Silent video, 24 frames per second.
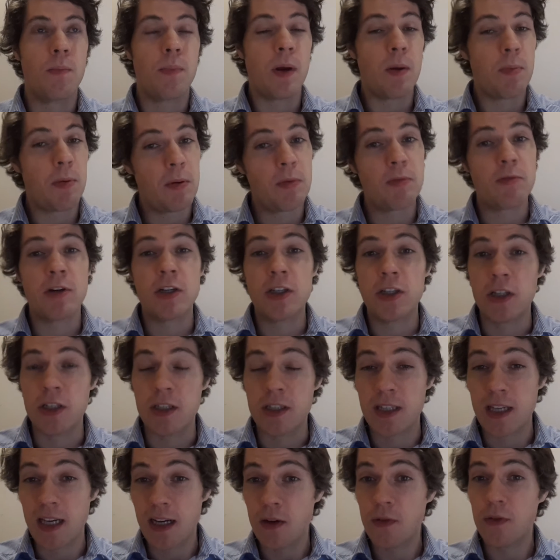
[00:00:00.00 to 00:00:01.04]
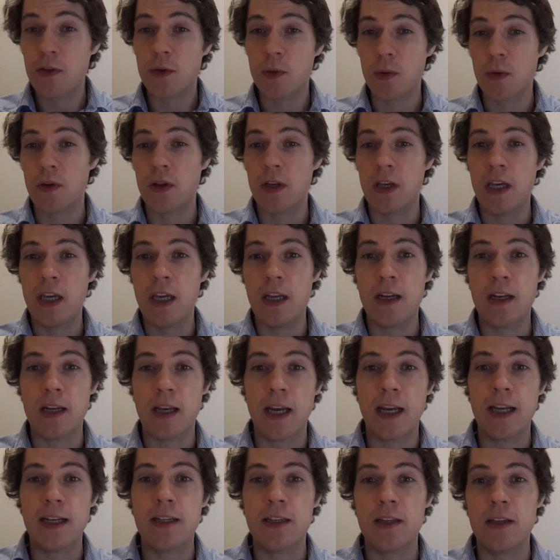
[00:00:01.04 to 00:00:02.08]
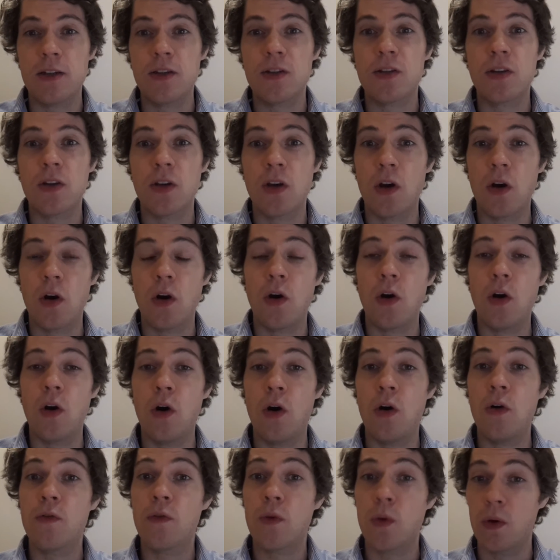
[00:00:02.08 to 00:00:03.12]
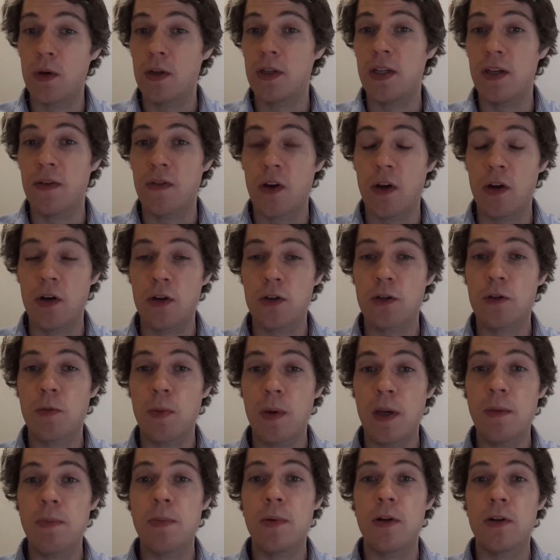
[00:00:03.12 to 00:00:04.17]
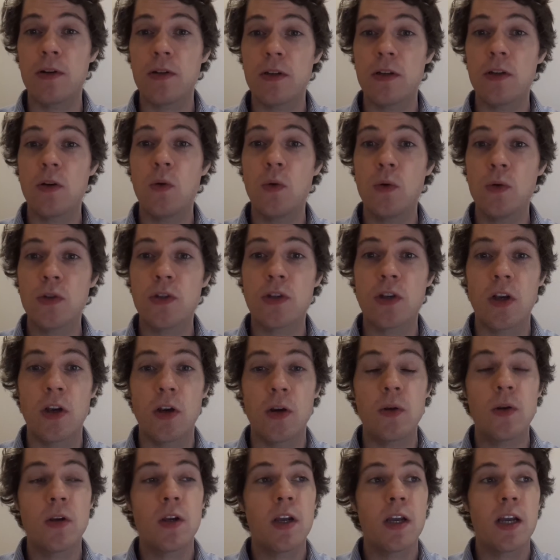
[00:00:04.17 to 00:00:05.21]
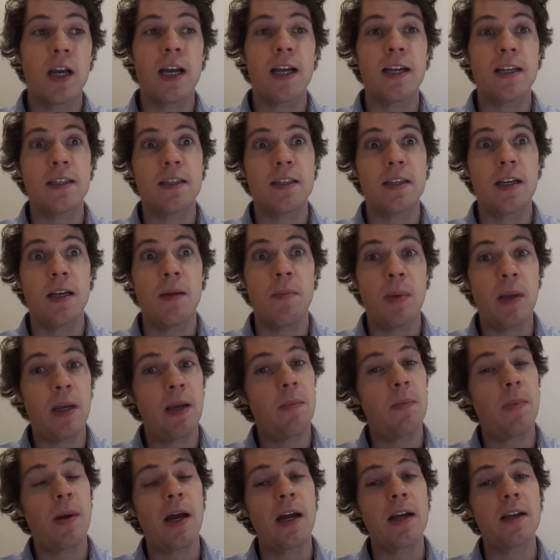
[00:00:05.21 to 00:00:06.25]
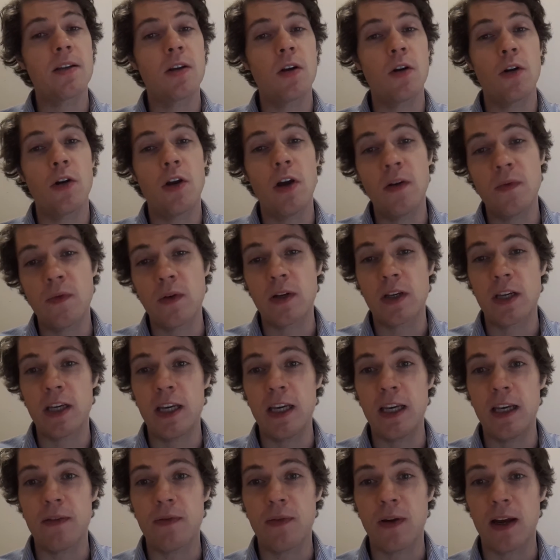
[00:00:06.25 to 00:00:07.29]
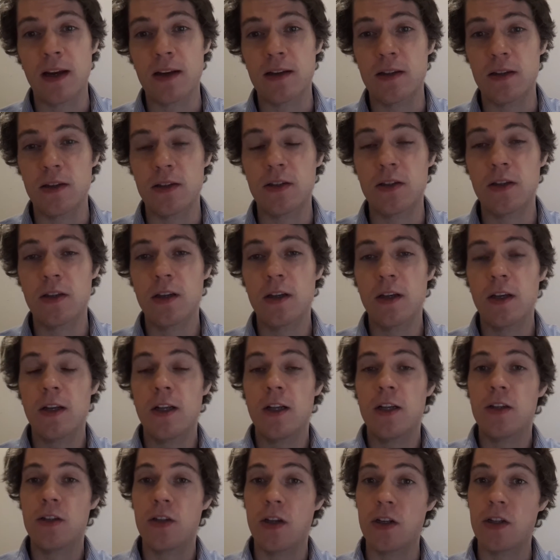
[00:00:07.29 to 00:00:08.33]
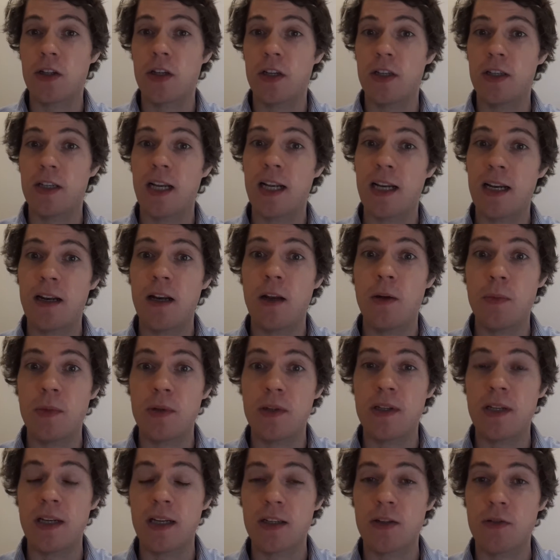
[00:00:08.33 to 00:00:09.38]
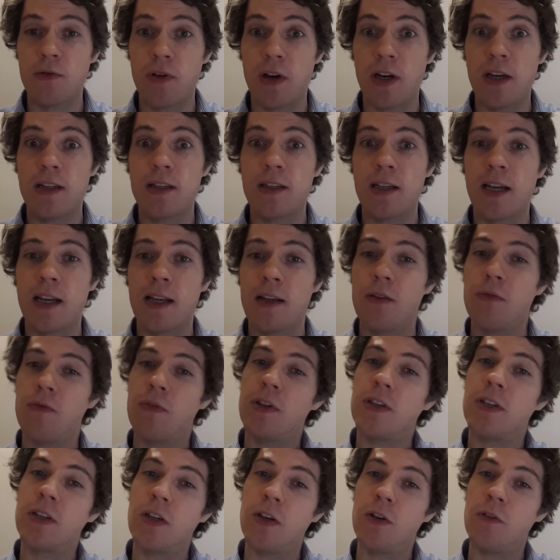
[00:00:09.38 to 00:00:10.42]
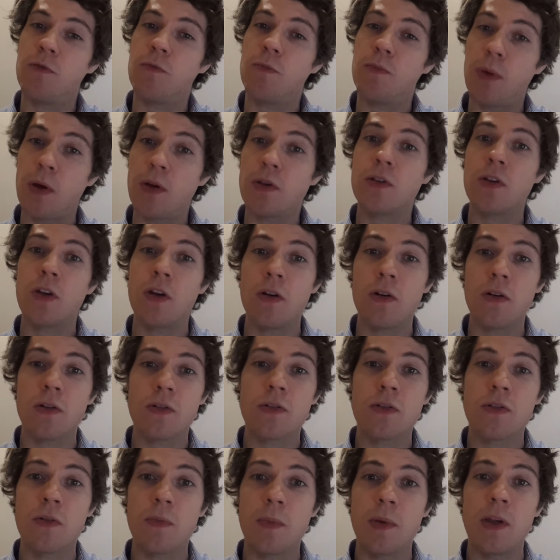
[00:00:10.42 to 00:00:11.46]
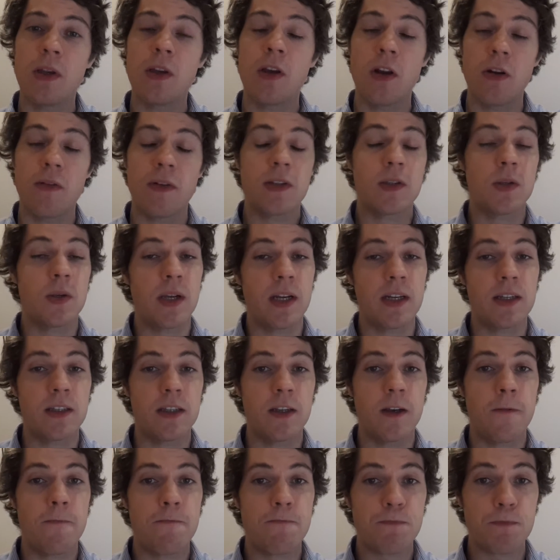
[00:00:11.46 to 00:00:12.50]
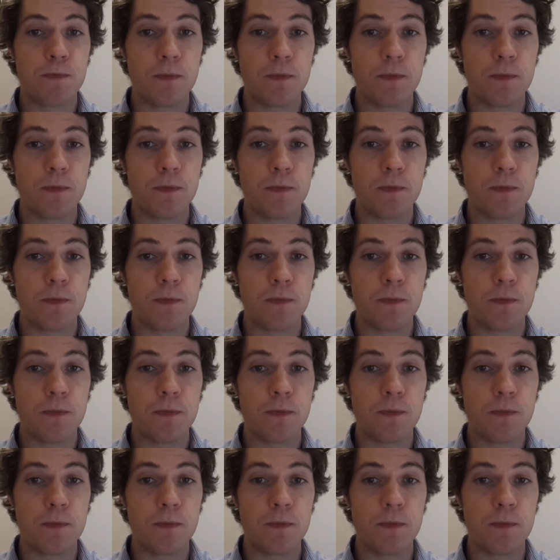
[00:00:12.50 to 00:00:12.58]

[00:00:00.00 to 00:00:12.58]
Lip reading: Bowel preparation itself is one of the key indicators of quality of colonoscopy, but also has a big impact on other key factors such as adenoma detection rate and the risk of post-colonoscopy colorectal cancer.